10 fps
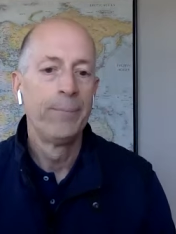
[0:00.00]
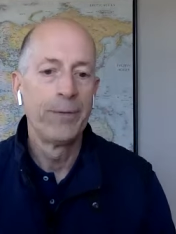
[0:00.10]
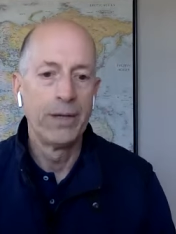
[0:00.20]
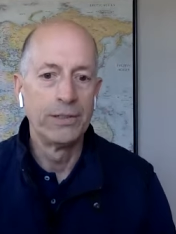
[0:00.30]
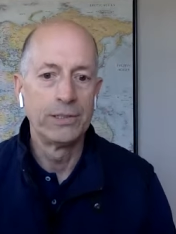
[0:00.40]

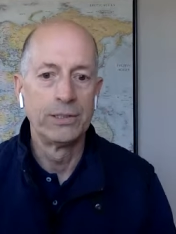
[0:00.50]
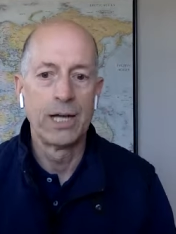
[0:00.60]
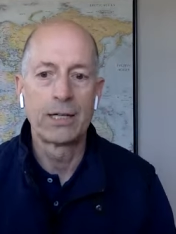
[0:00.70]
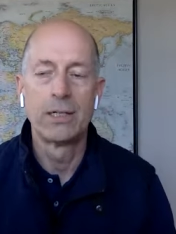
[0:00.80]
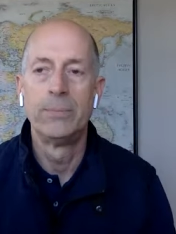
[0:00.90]
You know, this is
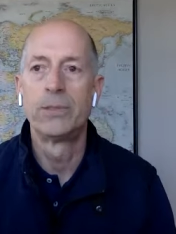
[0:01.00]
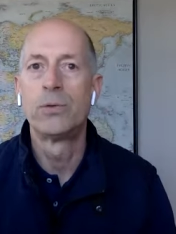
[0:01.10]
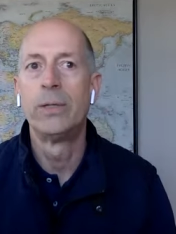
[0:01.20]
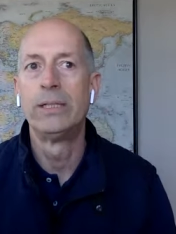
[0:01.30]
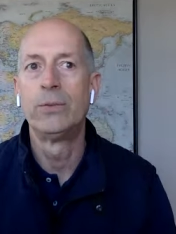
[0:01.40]
October
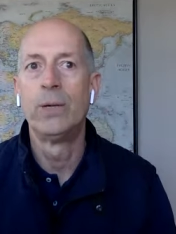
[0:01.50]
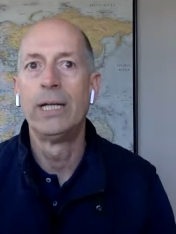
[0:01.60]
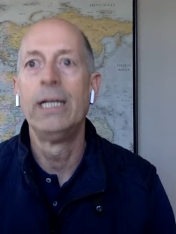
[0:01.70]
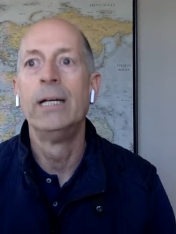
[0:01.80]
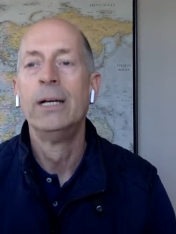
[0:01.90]

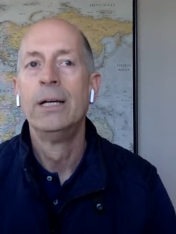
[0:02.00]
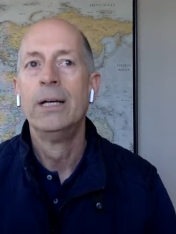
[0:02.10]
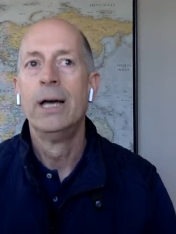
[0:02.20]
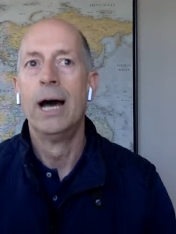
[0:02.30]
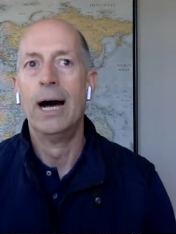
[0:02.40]
2020
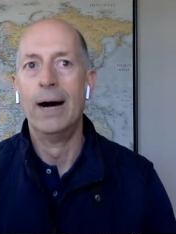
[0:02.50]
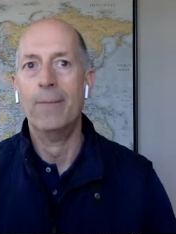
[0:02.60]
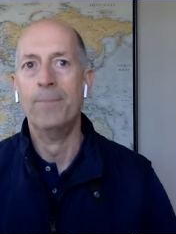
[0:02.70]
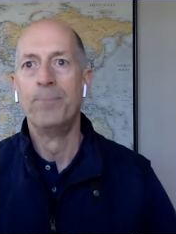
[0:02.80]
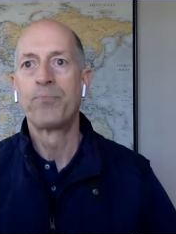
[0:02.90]

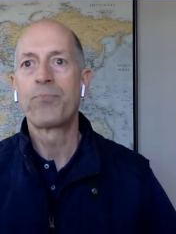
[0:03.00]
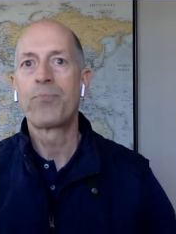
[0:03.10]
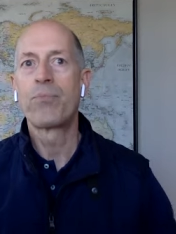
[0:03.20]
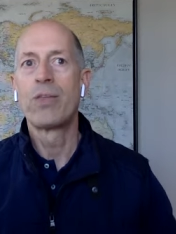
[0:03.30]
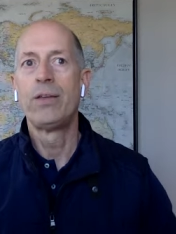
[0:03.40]
um,
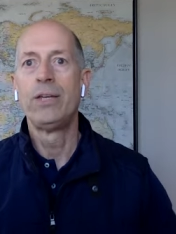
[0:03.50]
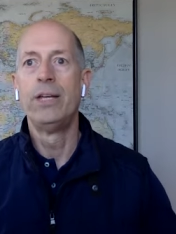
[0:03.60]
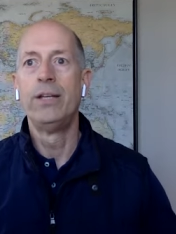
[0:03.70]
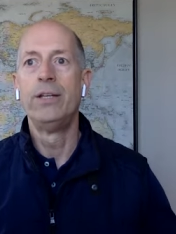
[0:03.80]
you,